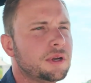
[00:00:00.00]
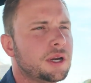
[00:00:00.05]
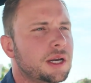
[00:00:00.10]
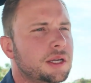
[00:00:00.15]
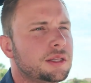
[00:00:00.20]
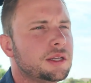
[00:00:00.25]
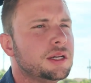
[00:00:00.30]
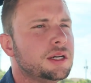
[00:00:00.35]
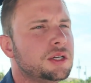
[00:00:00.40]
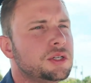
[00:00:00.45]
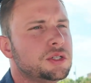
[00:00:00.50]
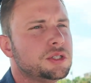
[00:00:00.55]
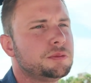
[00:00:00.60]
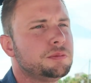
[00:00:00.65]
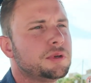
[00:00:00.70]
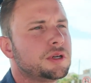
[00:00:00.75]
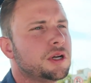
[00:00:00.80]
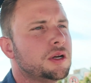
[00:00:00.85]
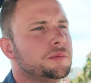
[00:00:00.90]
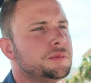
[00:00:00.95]
and then it just
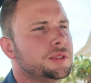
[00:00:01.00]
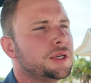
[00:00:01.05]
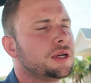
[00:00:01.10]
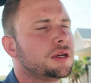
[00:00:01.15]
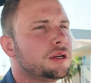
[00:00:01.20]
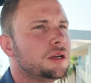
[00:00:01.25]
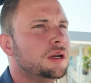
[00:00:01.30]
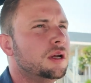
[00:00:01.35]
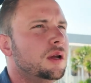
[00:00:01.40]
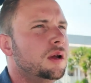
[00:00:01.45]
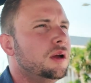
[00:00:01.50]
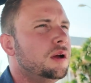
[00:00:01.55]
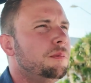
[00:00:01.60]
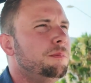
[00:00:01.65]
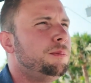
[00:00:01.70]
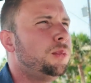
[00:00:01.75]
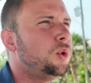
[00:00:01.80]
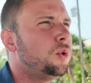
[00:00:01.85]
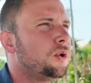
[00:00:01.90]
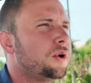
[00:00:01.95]
becomes
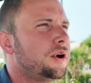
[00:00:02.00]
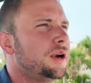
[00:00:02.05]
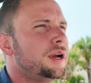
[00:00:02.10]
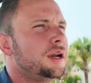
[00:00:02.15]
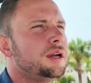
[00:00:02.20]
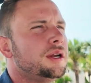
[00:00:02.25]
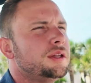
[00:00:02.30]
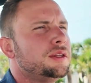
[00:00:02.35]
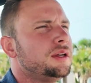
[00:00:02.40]
like boring,